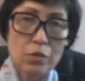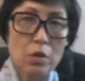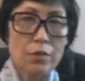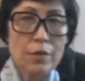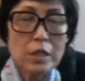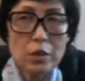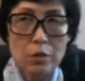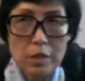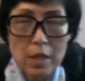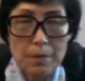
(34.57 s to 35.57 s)
or physical
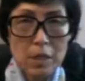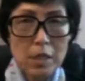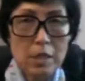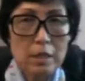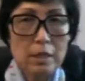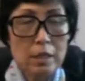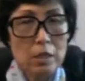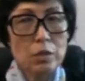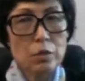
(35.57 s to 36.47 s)
examination cannot